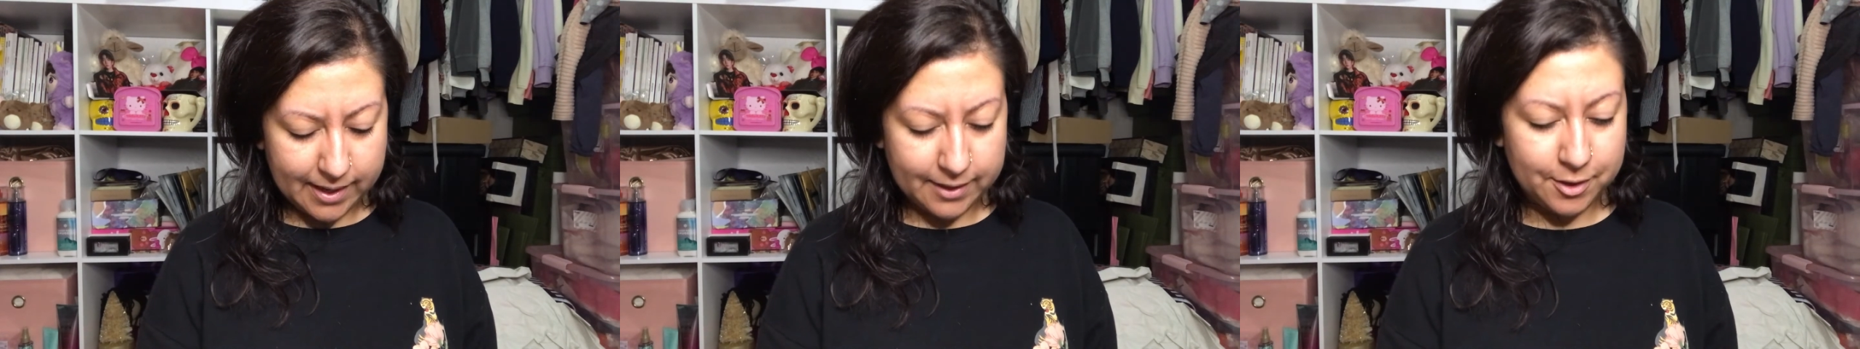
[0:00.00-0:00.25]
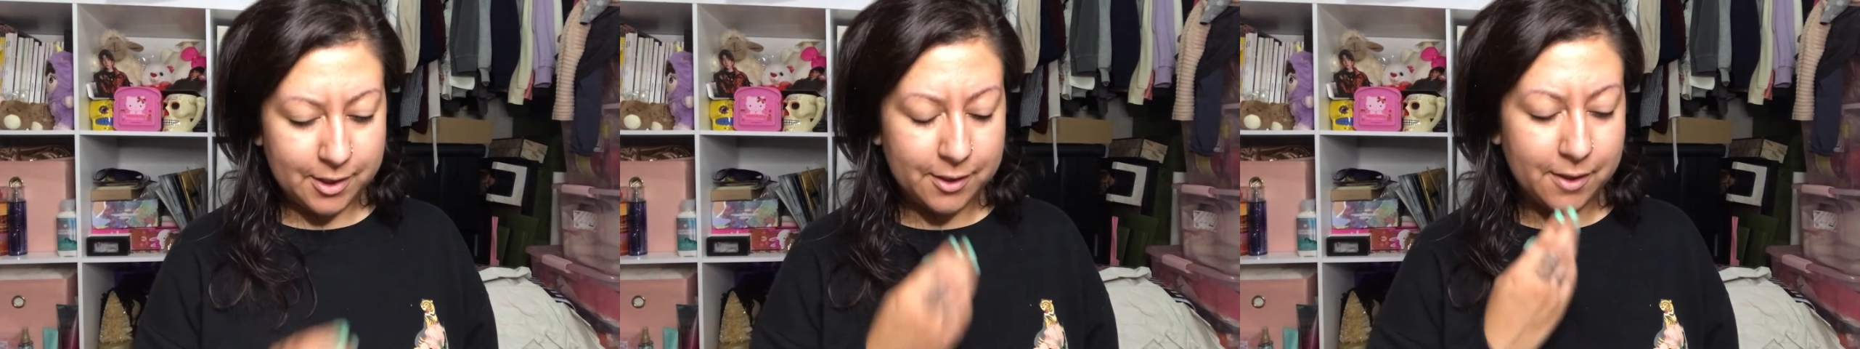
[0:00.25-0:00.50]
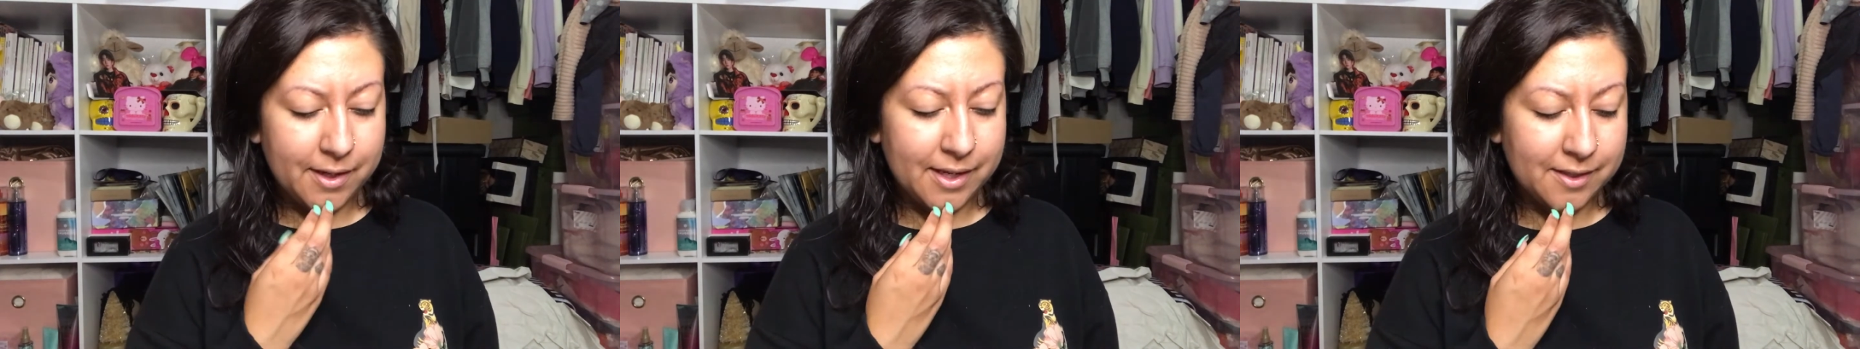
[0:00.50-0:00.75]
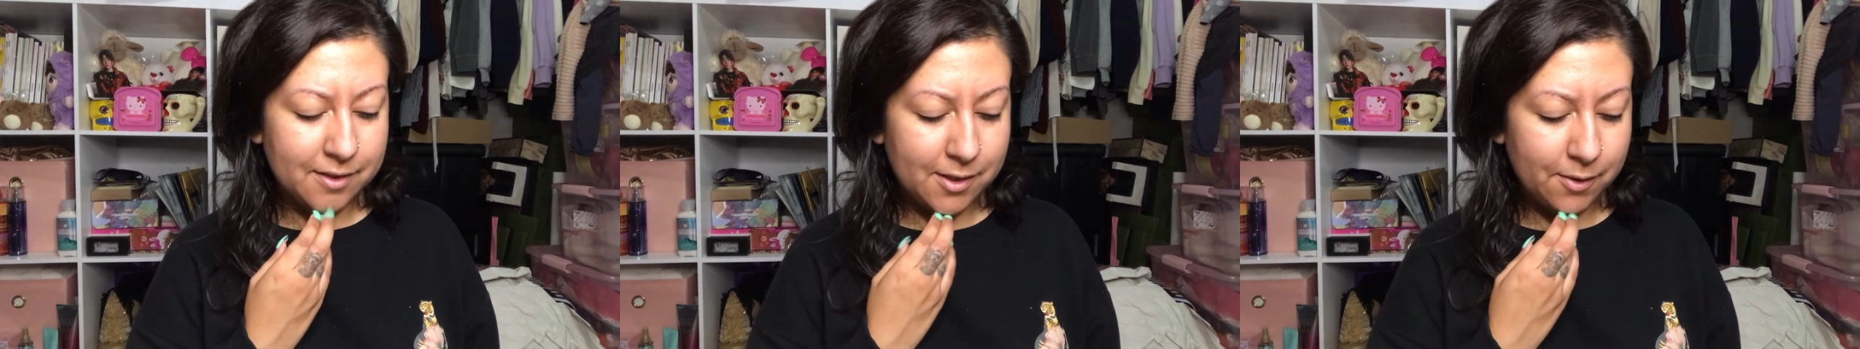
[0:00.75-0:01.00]
she's on
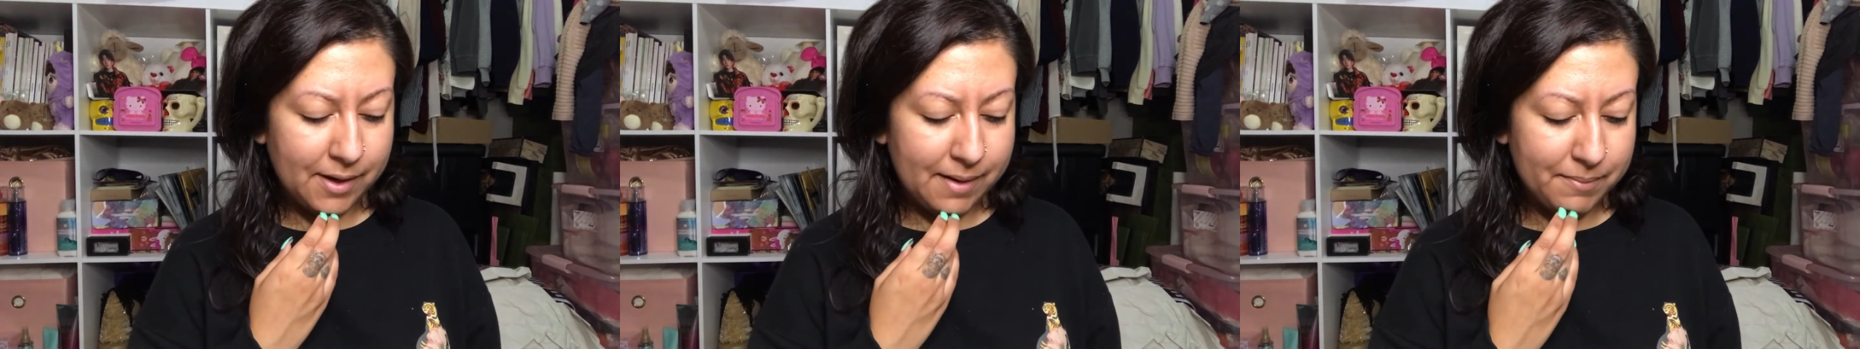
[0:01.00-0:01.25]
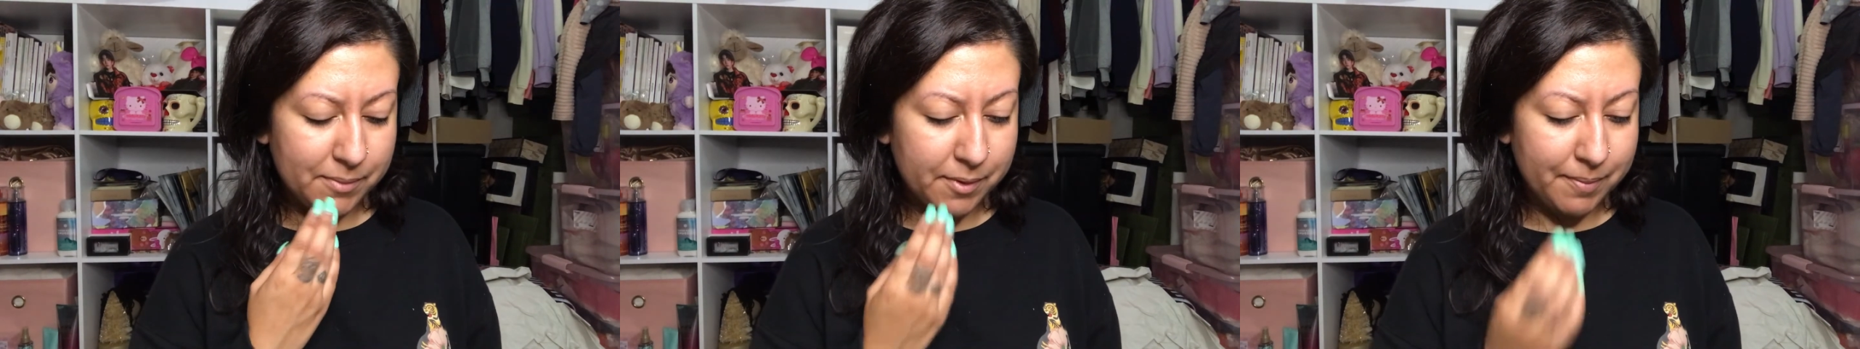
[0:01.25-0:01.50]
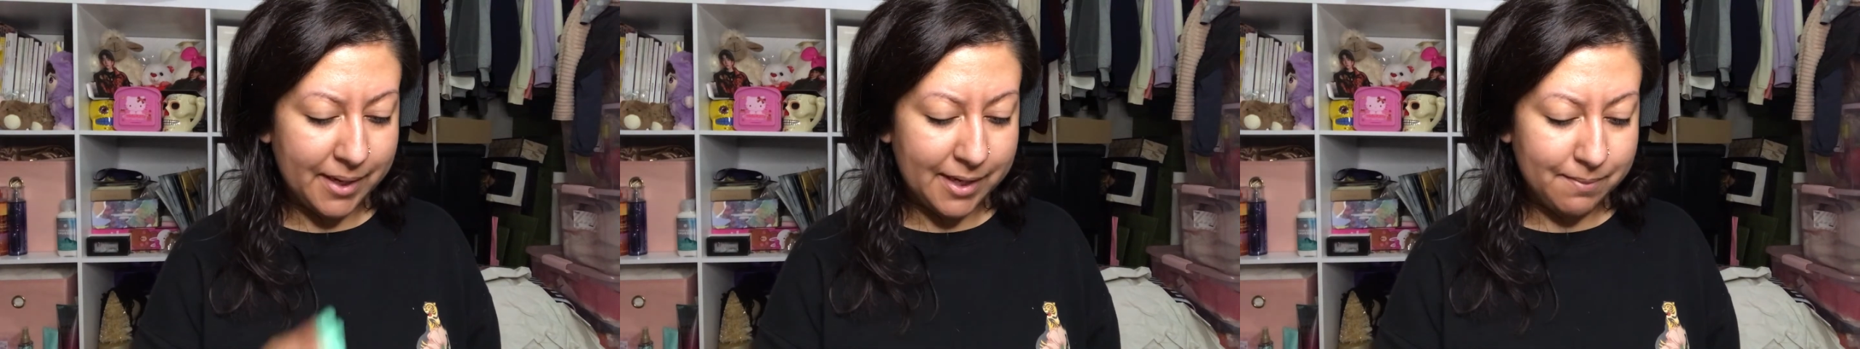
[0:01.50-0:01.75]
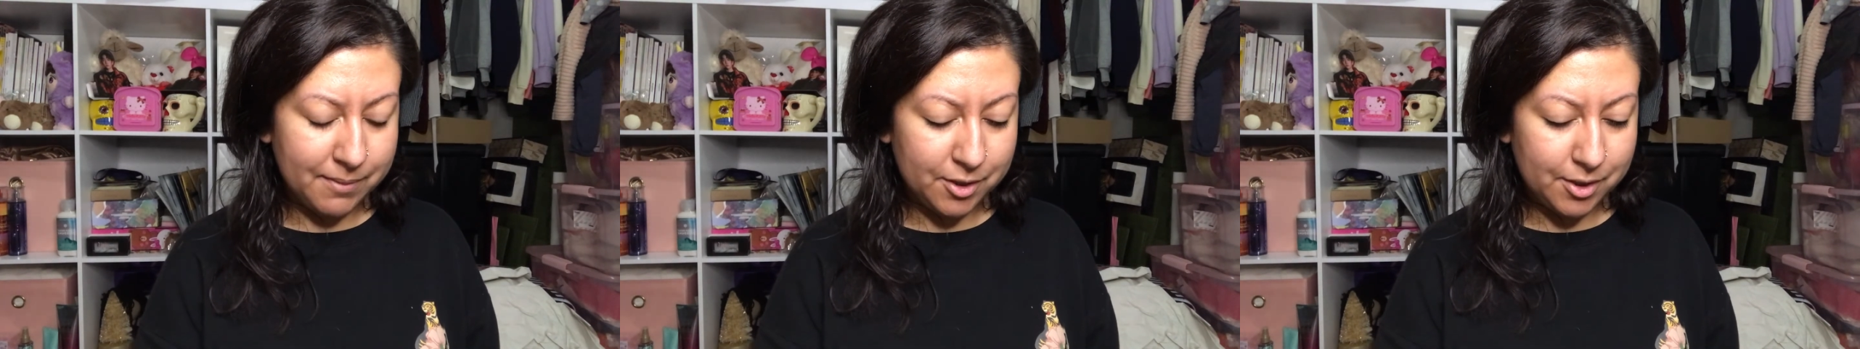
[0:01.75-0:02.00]
Instagram,
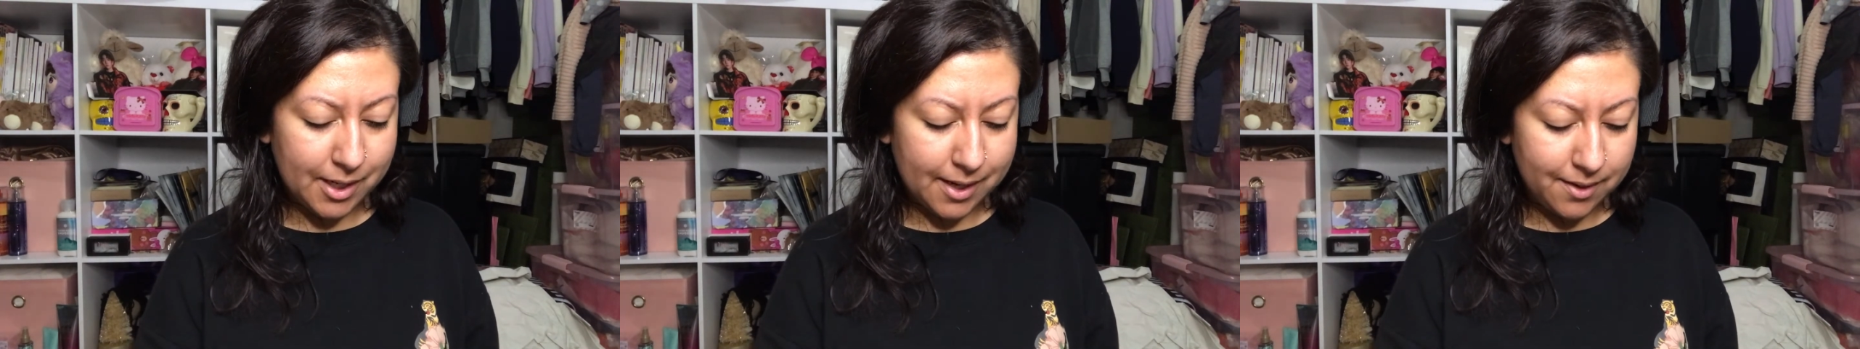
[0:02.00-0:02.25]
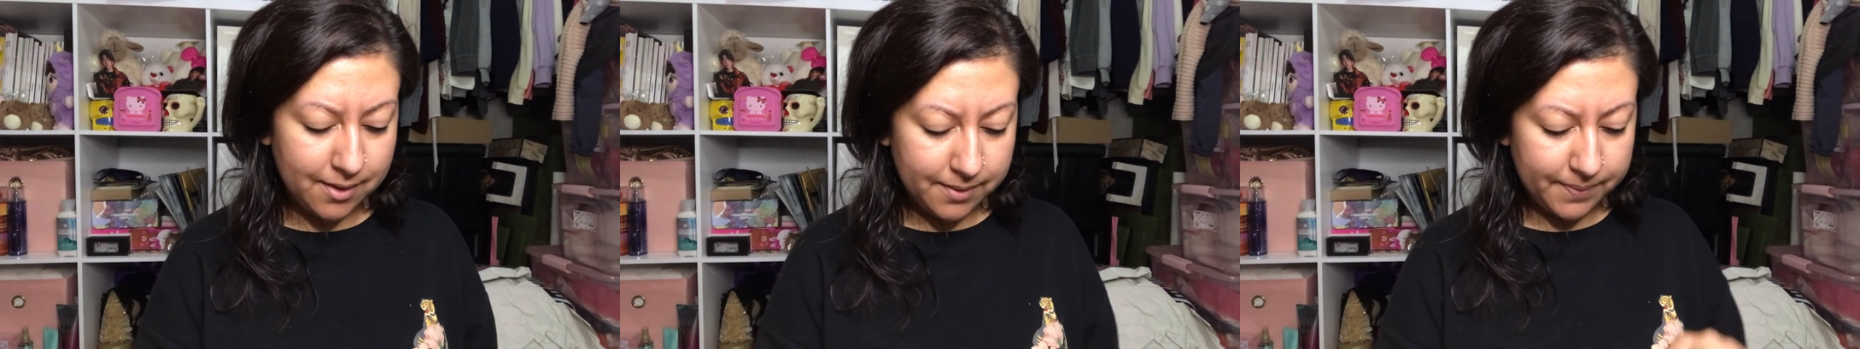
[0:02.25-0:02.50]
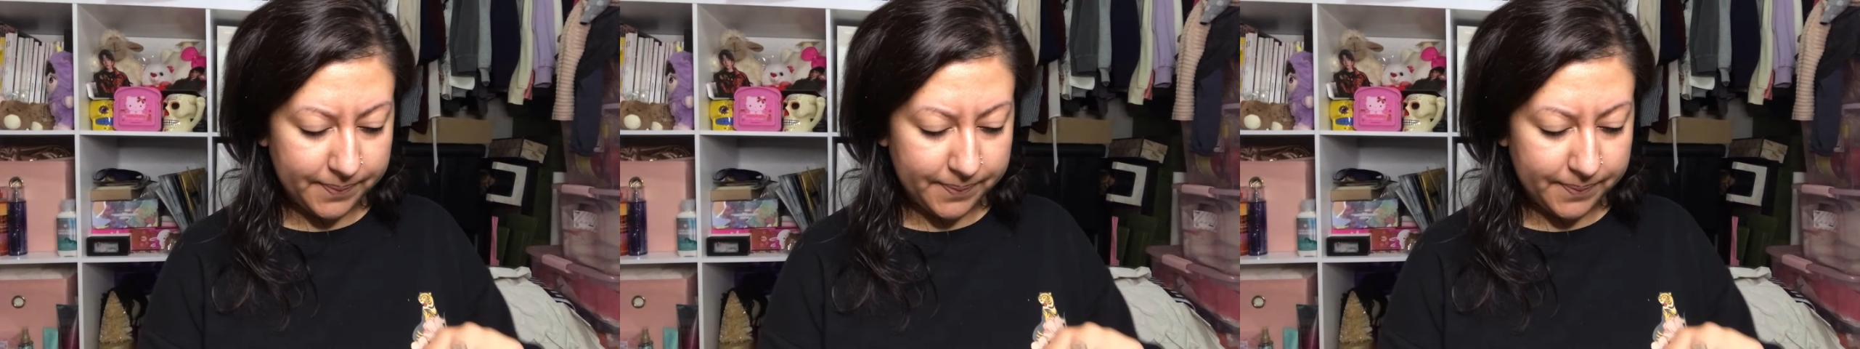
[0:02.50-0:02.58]
Mermaid Michelle.